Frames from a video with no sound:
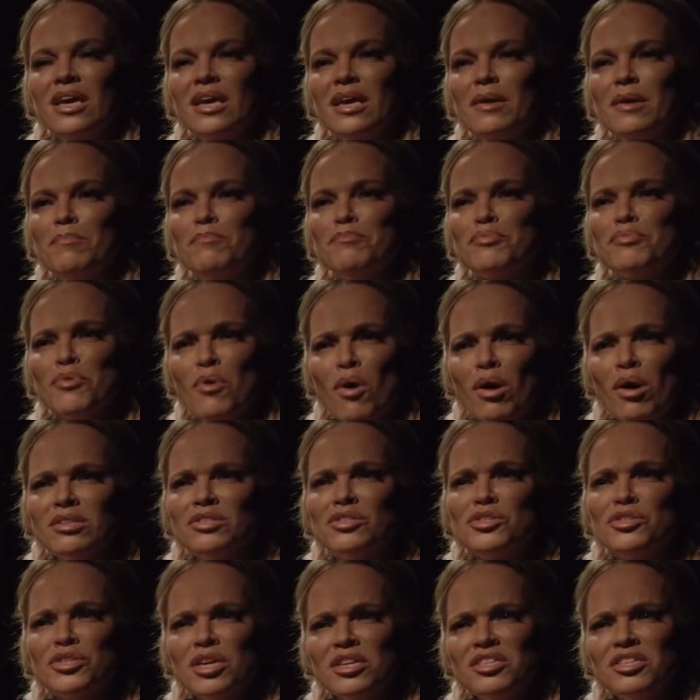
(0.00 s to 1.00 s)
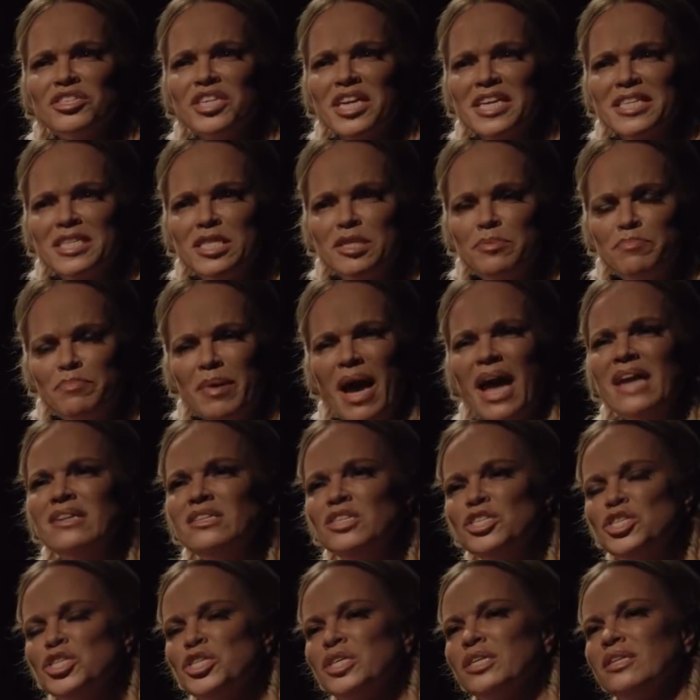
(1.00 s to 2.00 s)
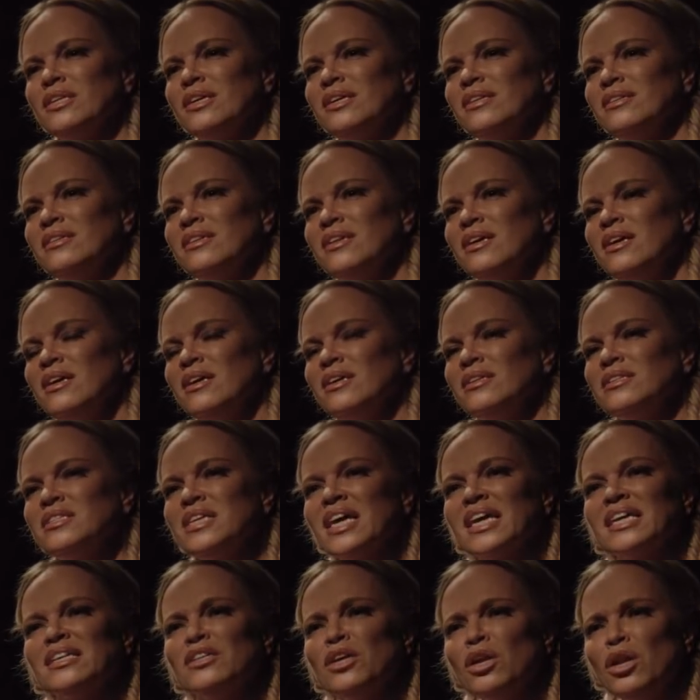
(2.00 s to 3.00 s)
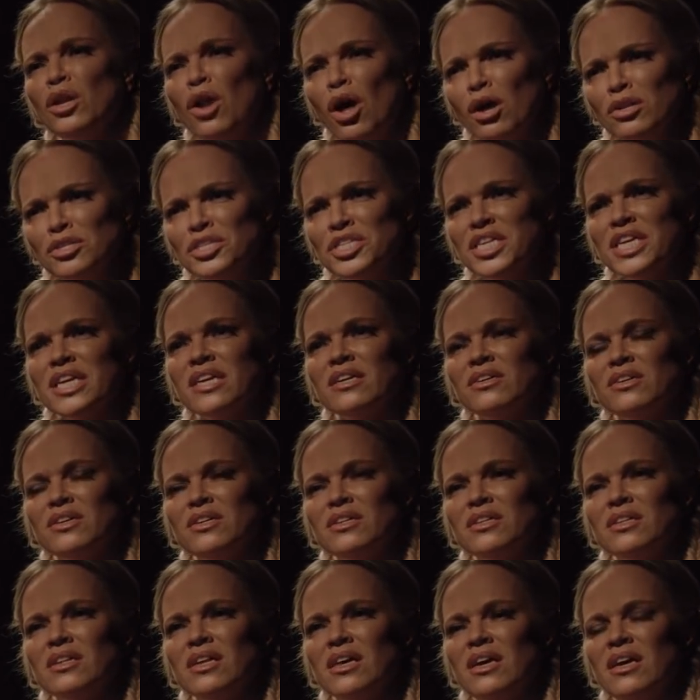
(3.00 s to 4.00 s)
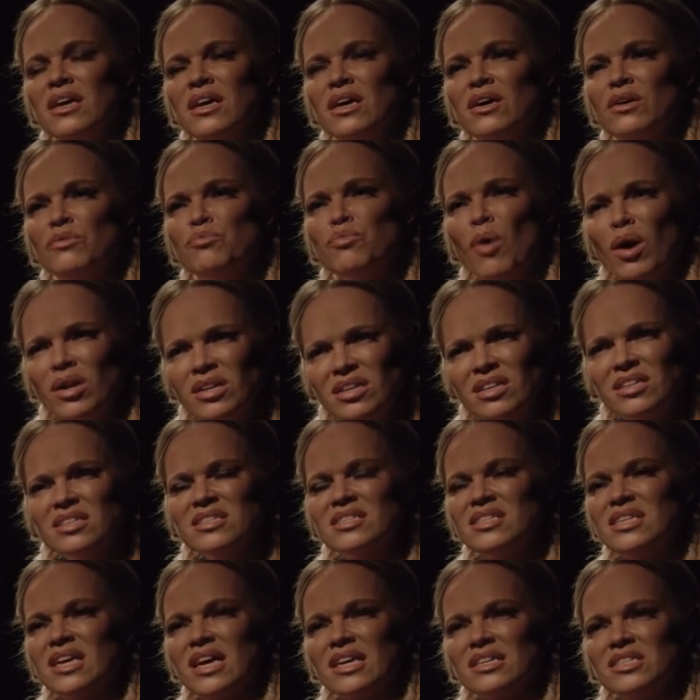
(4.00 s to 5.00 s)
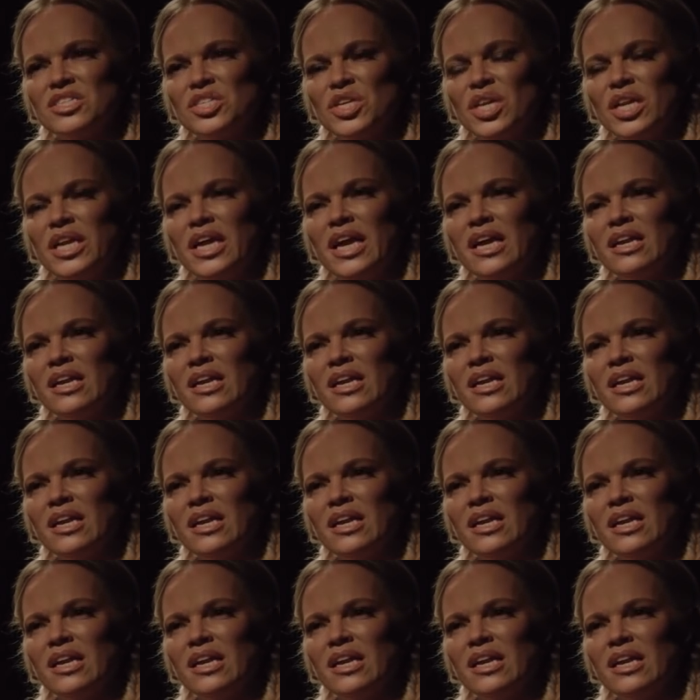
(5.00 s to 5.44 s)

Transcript: brought such expansion and technological wonders, actually,